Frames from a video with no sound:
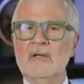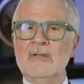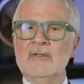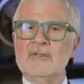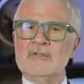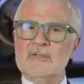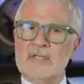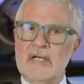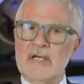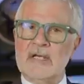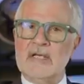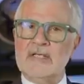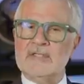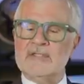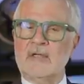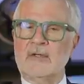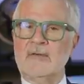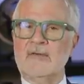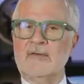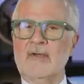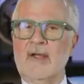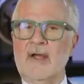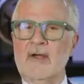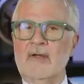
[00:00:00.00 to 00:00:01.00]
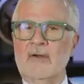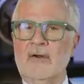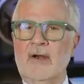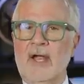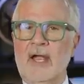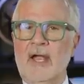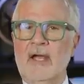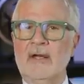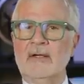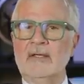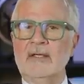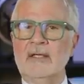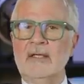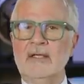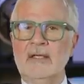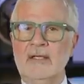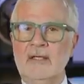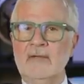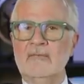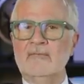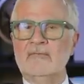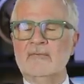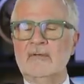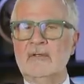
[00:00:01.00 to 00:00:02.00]
Cities, on the other hand,
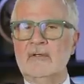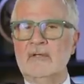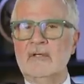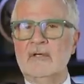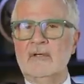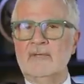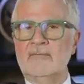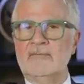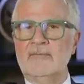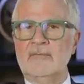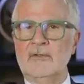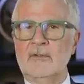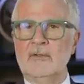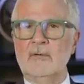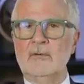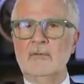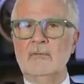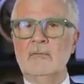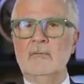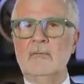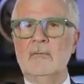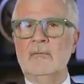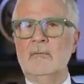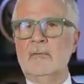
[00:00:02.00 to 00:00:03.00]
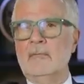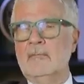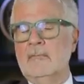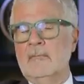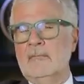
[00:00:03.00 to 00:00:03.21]
even if you,